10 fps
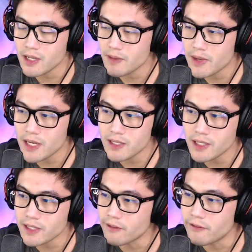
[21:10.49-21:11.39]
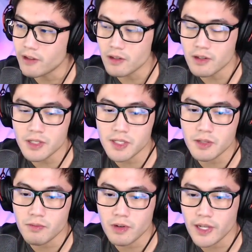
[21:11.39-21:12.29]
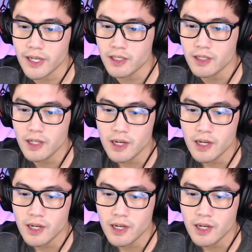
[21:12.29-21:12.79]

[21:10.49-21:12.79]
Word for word: I made it to like the fillers where like